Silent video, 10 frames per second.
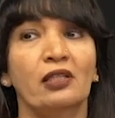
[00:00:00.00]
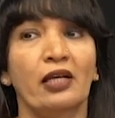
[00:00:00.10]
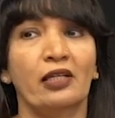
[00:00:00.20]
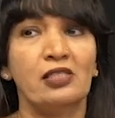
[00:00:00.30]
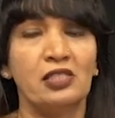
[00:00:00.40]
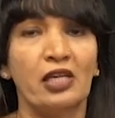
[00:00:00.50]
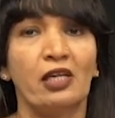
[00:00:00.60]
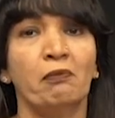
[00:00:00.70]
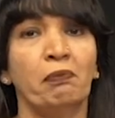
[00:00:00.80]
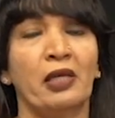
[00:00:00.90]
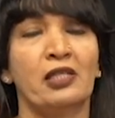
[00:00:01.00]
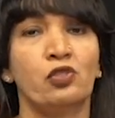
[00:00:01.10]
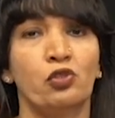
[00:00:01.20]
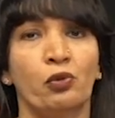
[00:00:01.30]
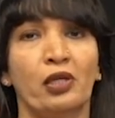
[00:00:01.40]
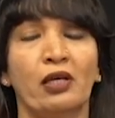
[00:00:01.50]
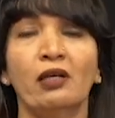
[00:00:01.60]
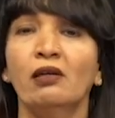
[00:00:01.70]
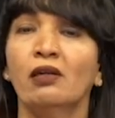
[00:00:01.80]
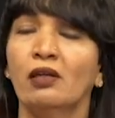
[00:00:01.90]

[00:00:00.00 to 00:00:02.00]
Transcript: that is taking place during a